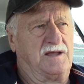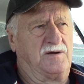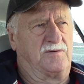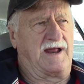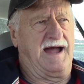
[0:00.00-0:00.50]

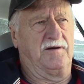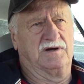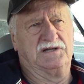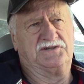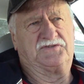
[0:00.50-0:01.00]
When I
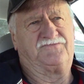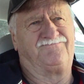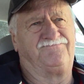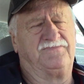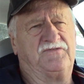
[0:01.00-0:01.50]
was
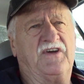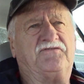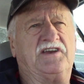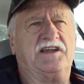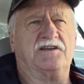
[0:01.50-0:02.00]

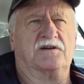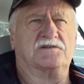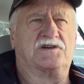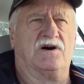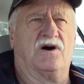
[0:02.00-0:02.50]
15
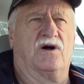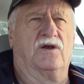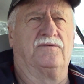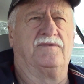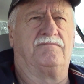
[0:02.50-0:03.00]
years
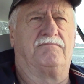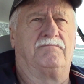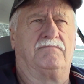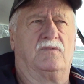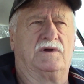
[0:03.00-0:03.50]
old,
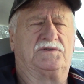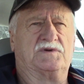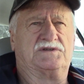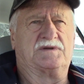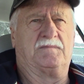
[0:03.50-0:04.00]
which
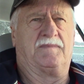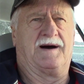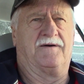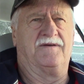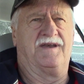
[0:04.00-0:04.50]
was
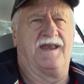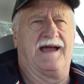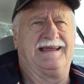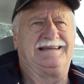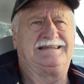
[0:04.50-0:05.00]
about
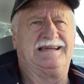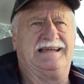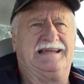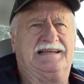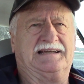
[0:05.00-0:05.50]

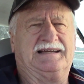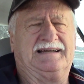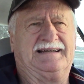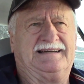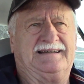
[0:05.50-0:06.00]

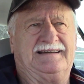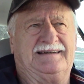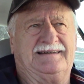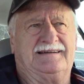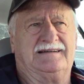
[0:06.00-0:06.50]

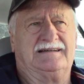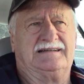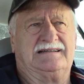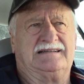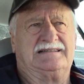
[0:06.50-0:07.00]

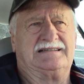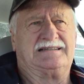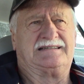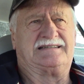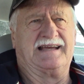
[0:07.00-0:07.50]

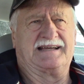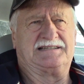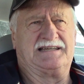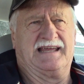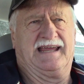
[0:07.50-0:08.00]

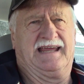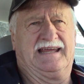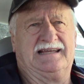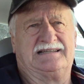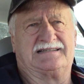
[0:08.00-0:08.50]

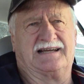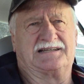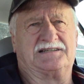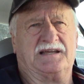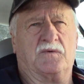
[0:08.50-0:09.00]
1960,
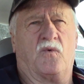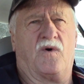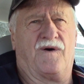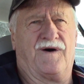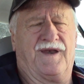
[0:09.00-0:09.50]

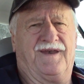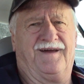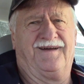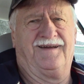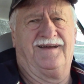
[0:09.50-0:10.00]
61
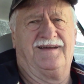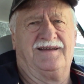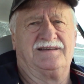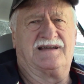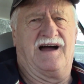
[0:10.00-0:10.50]

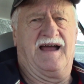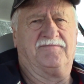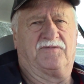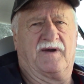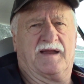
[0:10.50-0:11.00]

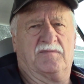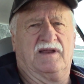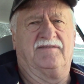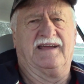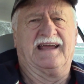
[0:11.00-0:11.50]
time frame,
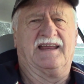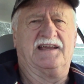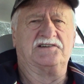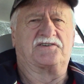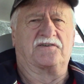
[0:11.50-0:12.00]
living in
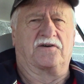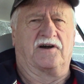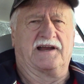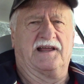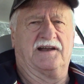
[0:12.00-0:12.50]
eastern
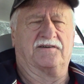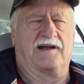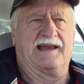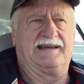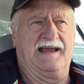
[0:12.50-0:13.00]
Oregon in
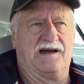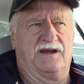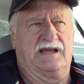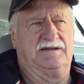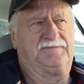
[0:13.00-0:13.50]
Grant County,